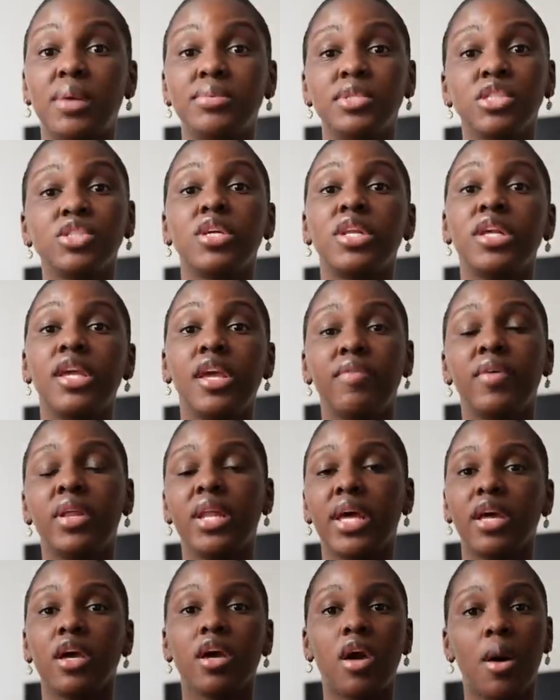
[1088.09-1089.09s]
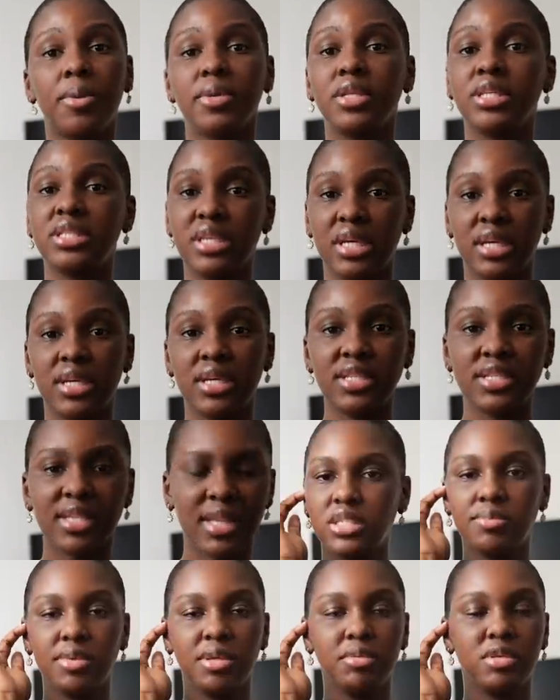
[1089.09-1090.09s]
I'm just gonna give it like a couple of days.
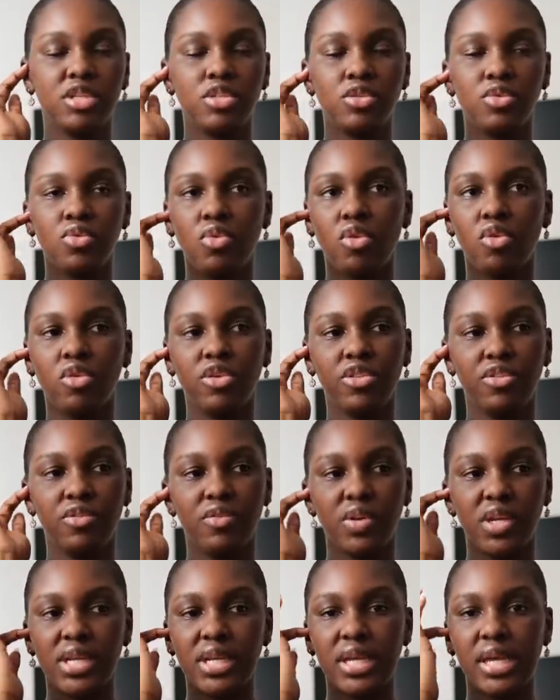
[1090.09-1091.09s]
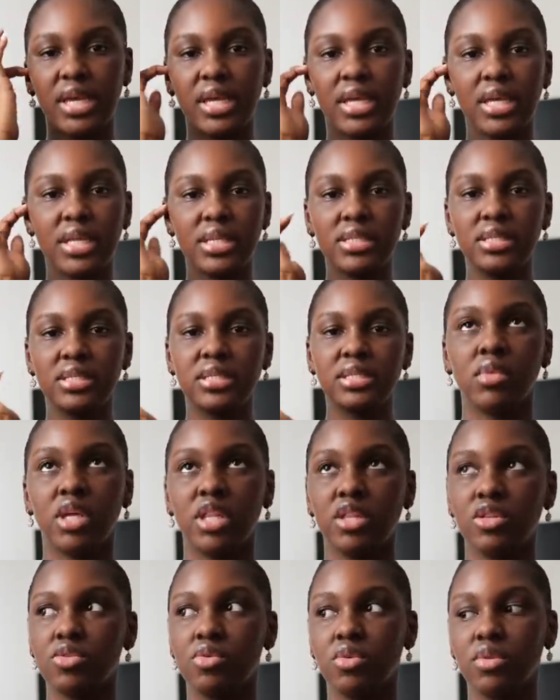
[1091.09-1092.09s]
It's maybe two or three days
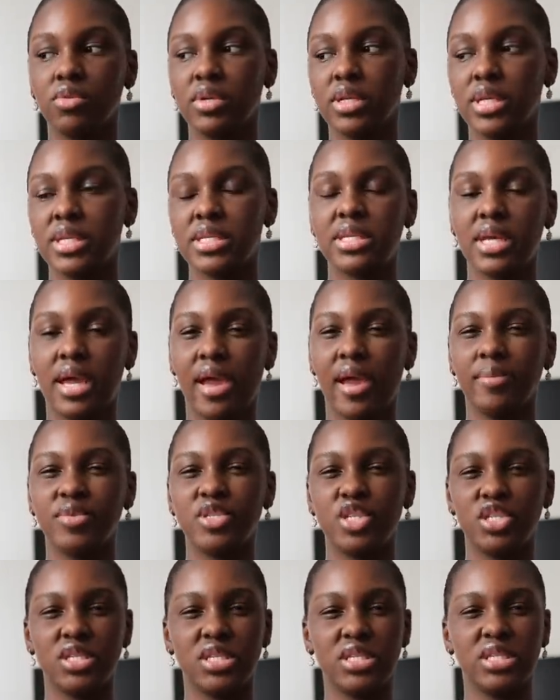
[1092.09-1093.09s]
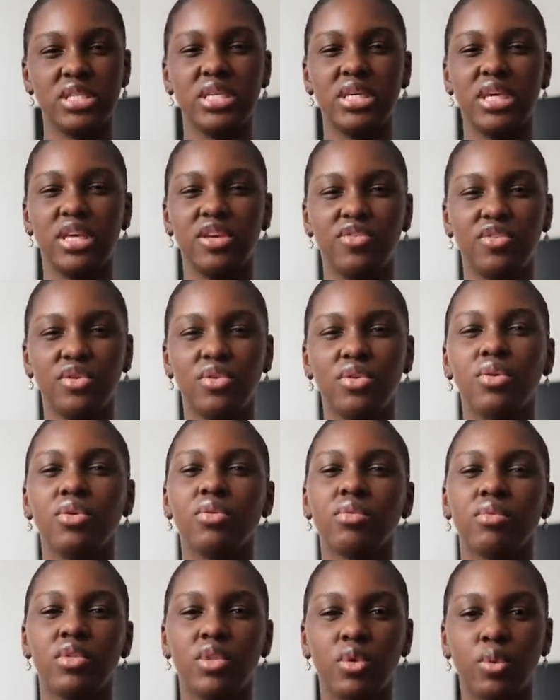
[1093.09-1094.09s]
in two or three days time just to see if, you know,
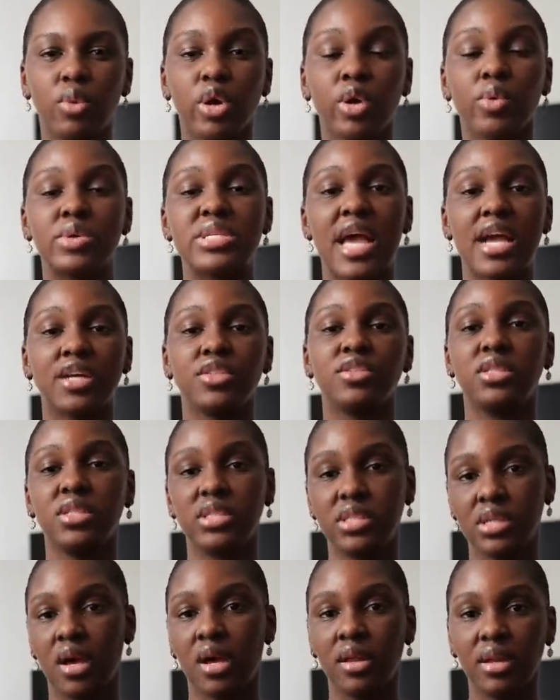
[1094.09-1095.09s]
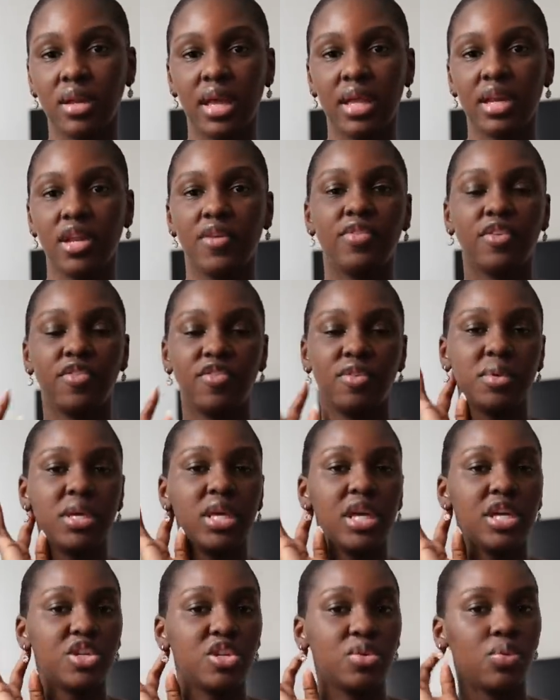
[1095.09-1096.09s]
the work was actually done and if the
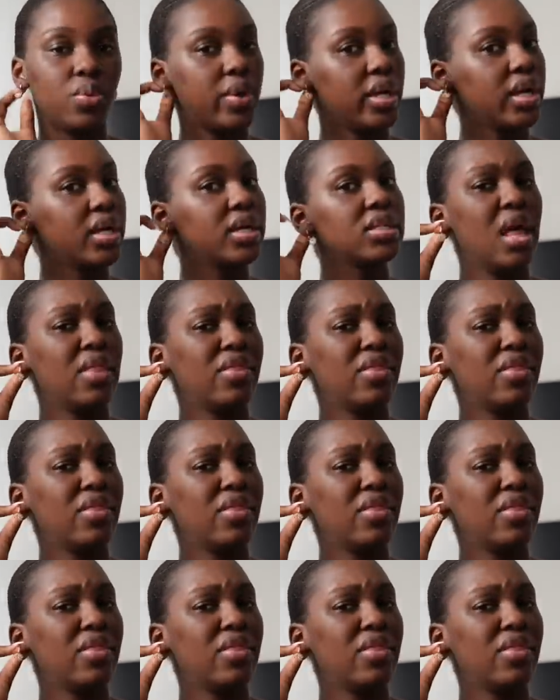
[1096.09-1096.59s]
fumigation worked.